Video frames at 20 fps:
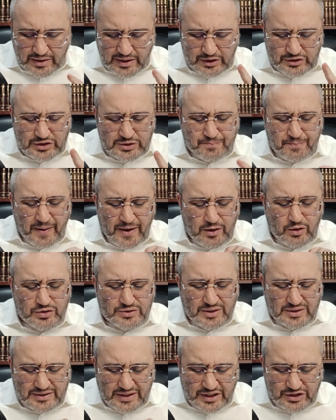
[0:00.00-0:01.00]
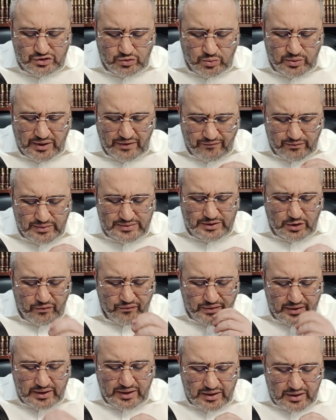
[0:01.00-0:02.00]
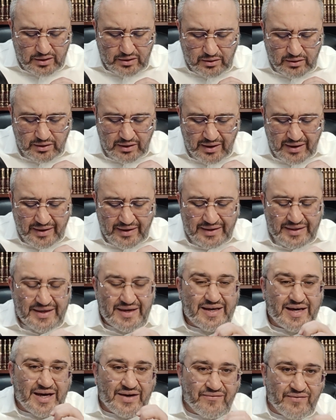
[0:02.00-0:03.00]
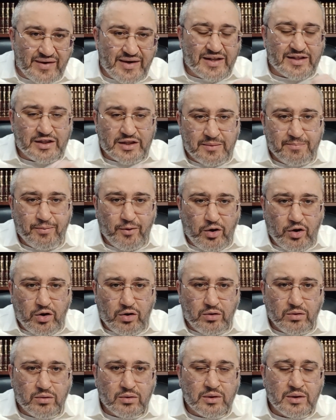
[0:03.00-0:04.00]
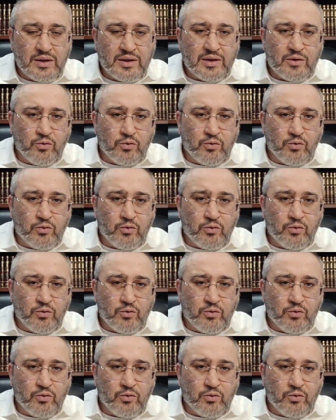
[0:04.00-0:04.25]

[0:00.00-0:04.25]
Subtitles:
Now just pay close attention. Whenever we say over here, Yichaven et libo,